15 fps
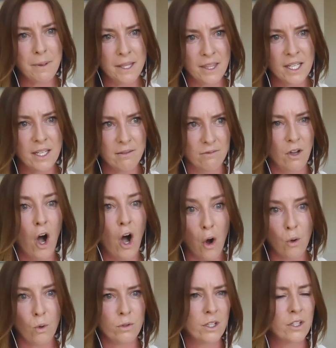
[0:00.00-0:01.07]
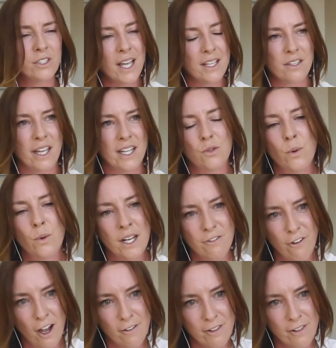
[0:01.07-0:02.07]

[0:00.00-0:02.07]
in the hole? Because that's like 25